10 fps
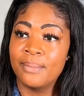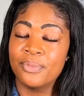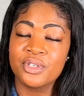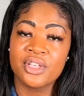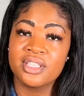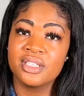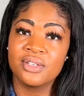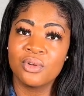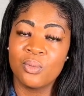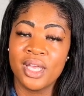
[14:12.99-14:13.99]
There's lots of
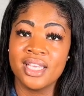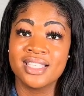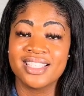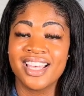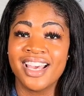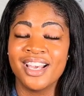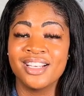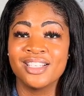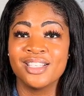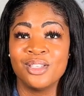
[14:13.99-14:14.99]
different ways that
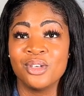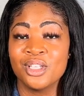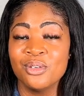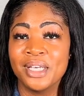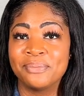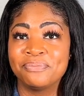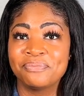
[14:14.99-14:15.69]
you can do it.